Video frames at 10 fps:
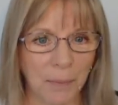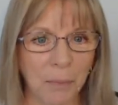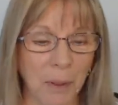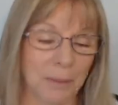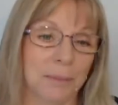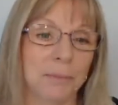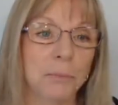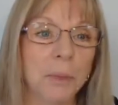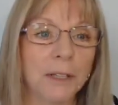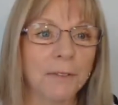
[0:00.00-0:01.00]
well,
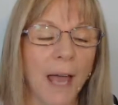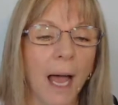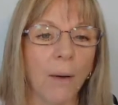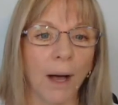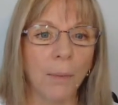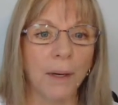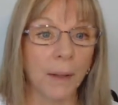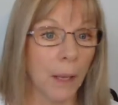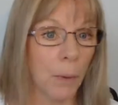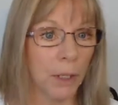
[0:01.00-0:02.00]
with a flower, when
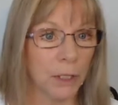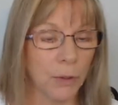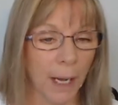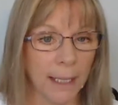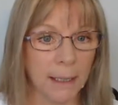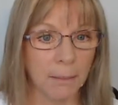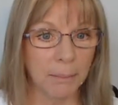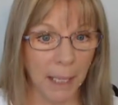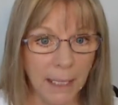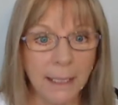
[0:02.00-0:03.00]
they want to attract
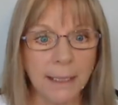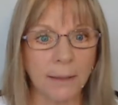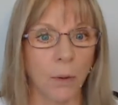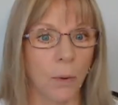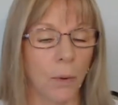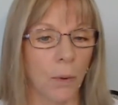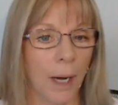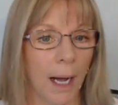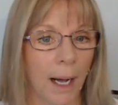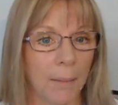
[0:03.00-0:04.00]
bees or
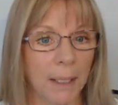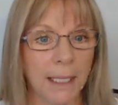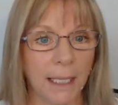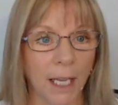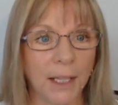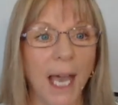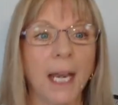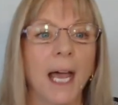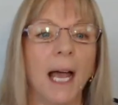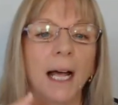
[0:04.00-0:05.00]
anything like that,
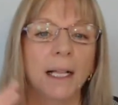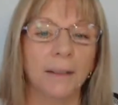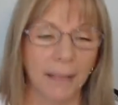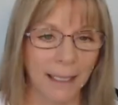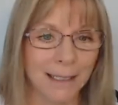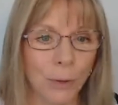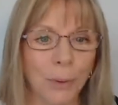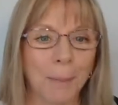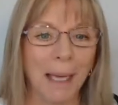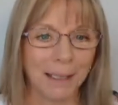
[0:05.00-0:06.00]
it's
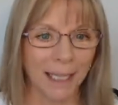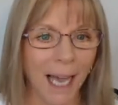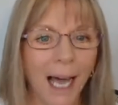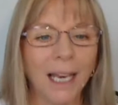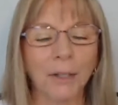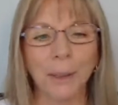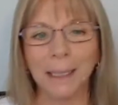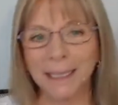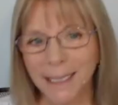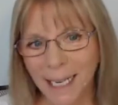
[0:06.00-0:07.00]
all about the colour
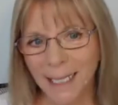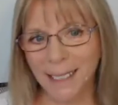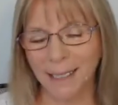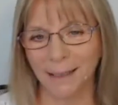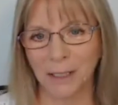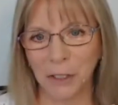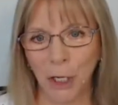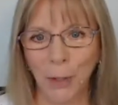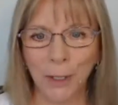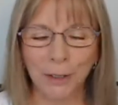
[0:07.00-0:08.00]
and the scent and, you
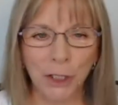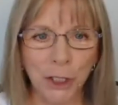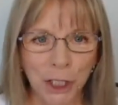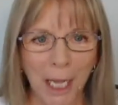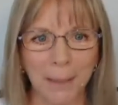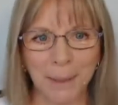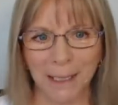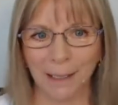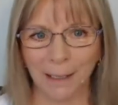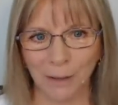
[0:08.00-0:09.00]
know, the shapes
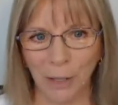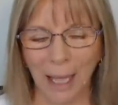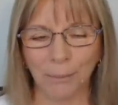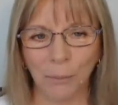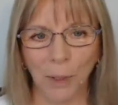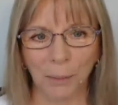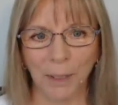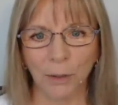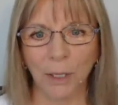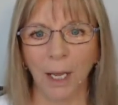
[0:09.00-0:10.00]
and what
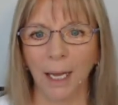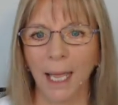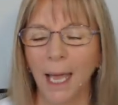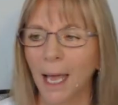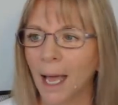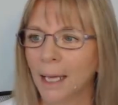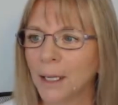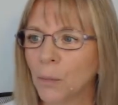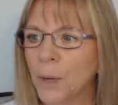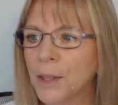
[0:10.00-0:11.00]
we look like.
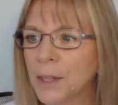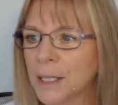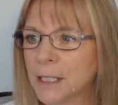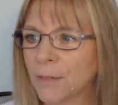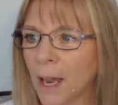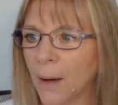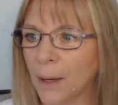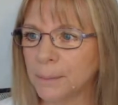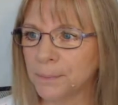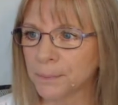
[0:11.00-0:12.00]
Now, with this flower,